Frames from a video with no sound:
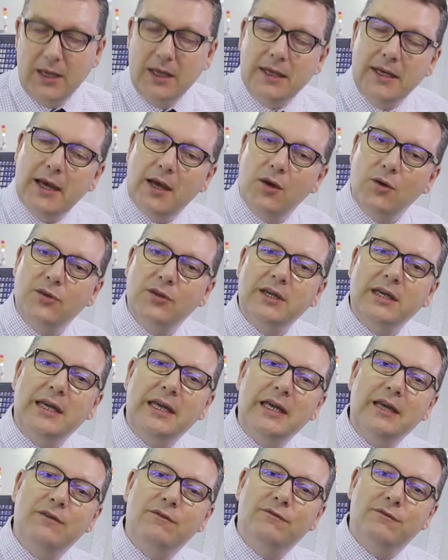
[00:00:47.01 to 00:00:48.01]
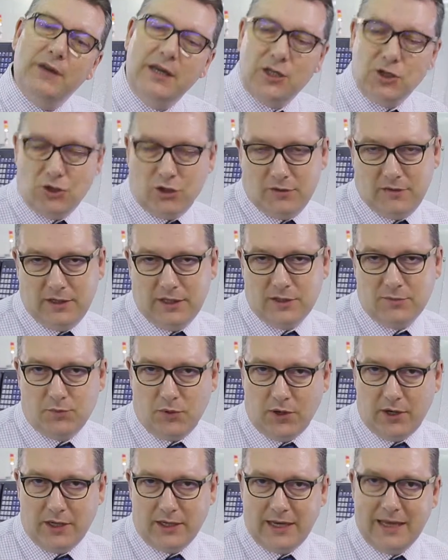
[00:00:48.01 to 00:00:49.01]
Now, the key feature of this
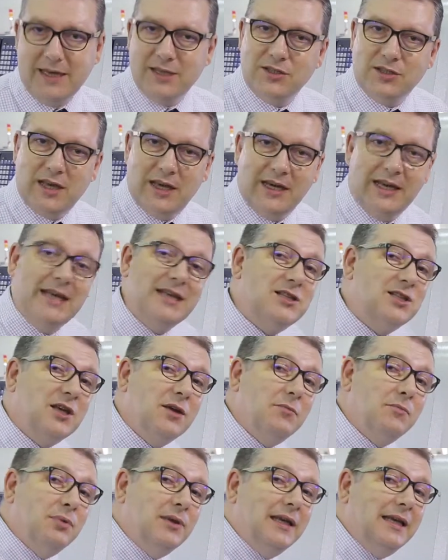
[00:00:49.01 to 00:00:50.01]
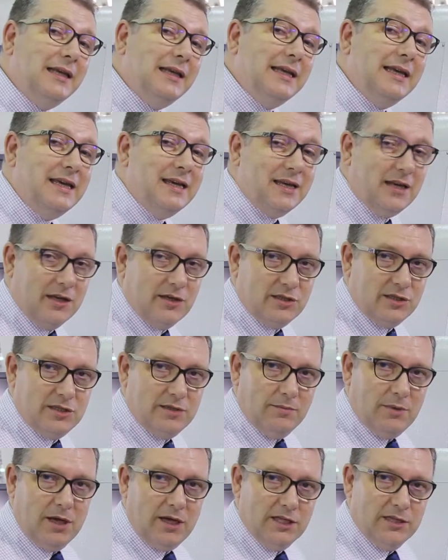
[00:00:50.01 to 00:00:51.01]
product is that it's completely
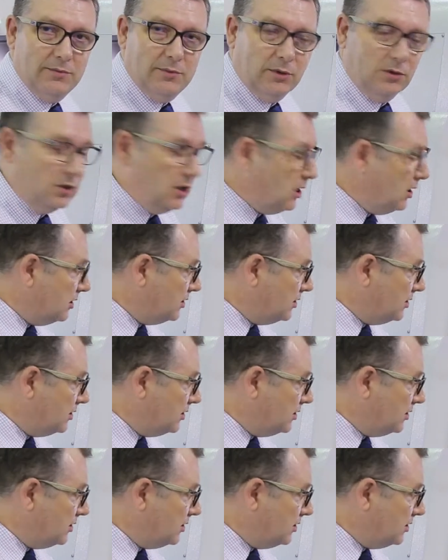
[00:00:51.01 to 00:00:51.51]
customizable.